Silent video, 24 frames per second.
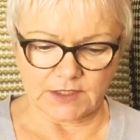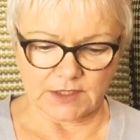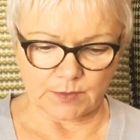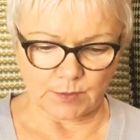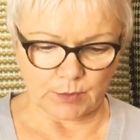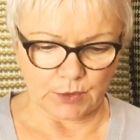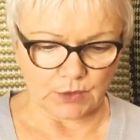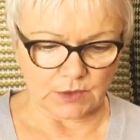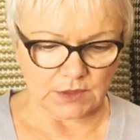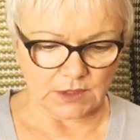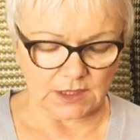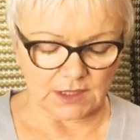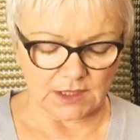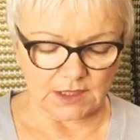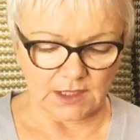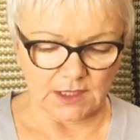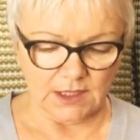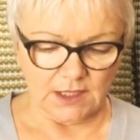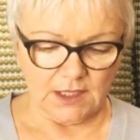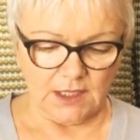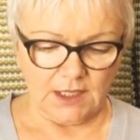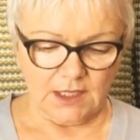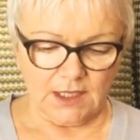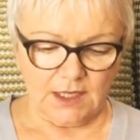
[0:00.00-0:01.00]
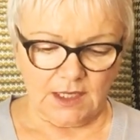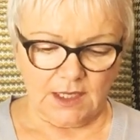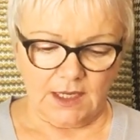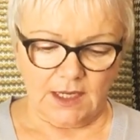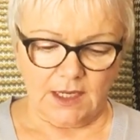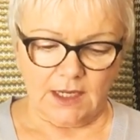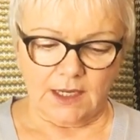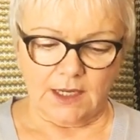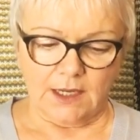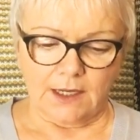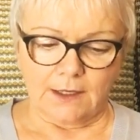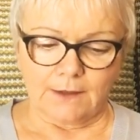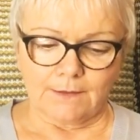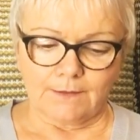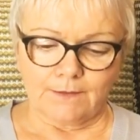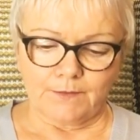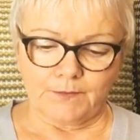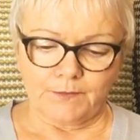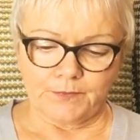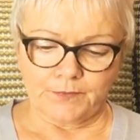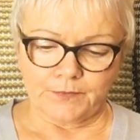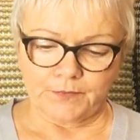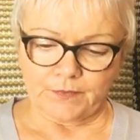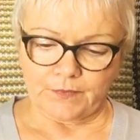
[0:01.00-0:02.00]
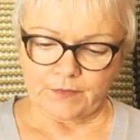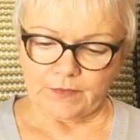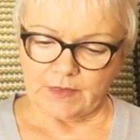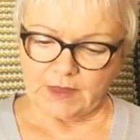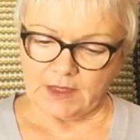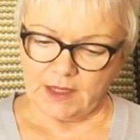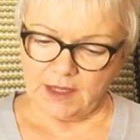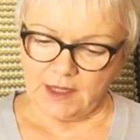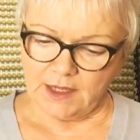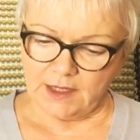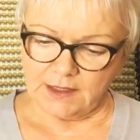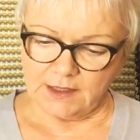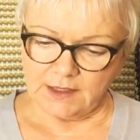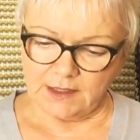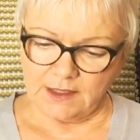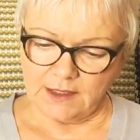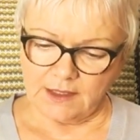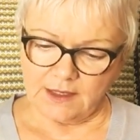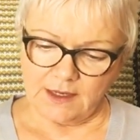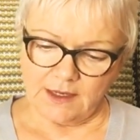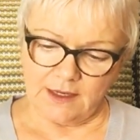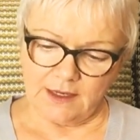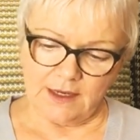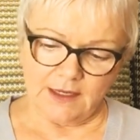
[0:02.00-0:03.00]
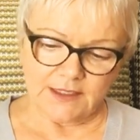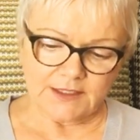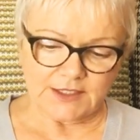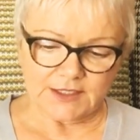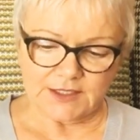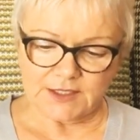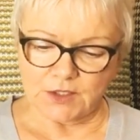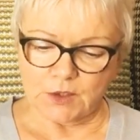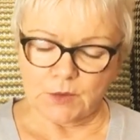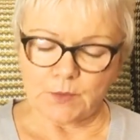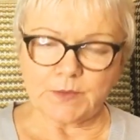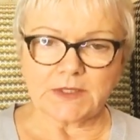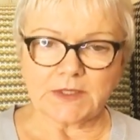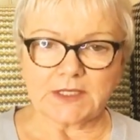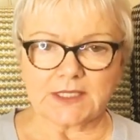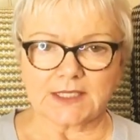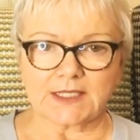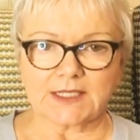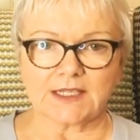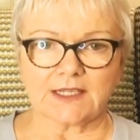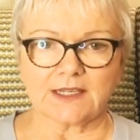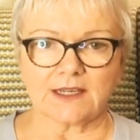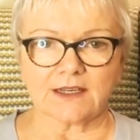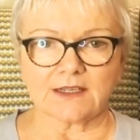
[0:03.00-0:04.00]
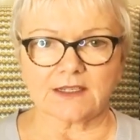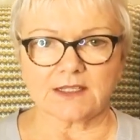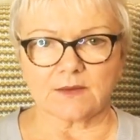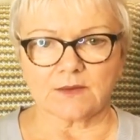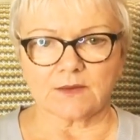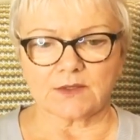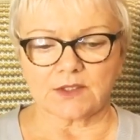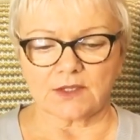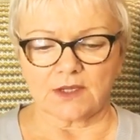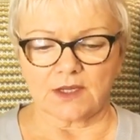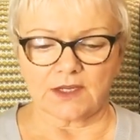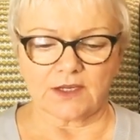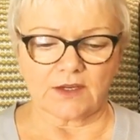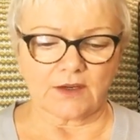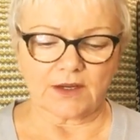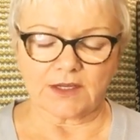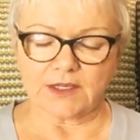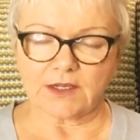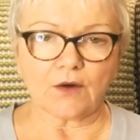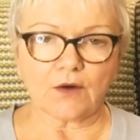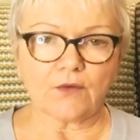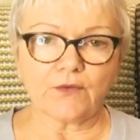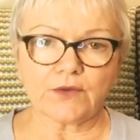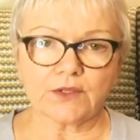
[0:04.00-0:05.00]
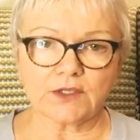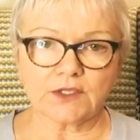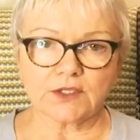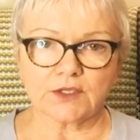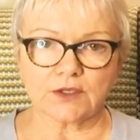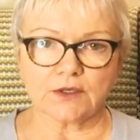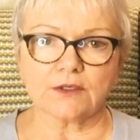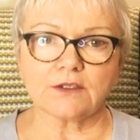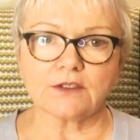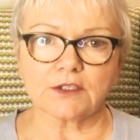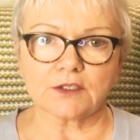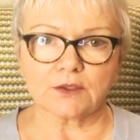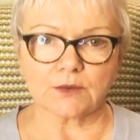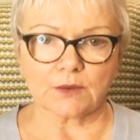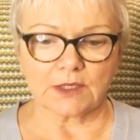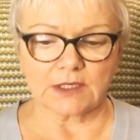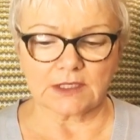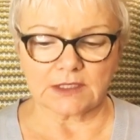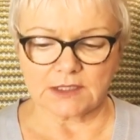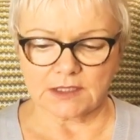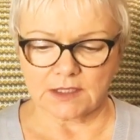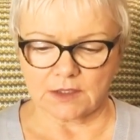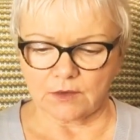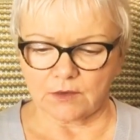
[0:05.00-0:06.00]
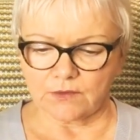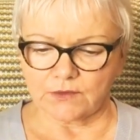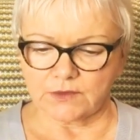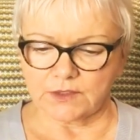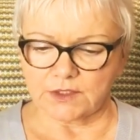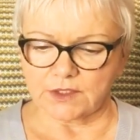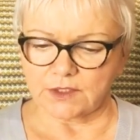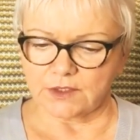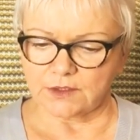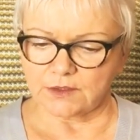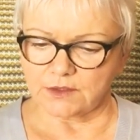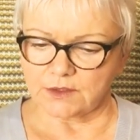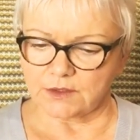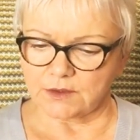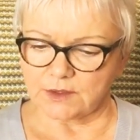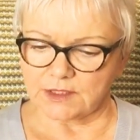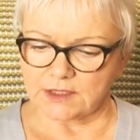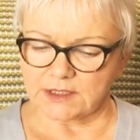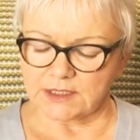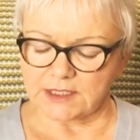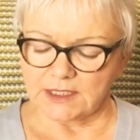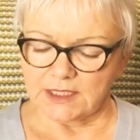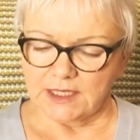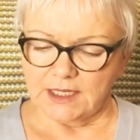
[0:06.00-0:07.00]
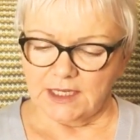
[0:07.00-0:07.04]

body. And I just opened it tonight because I often turn to it.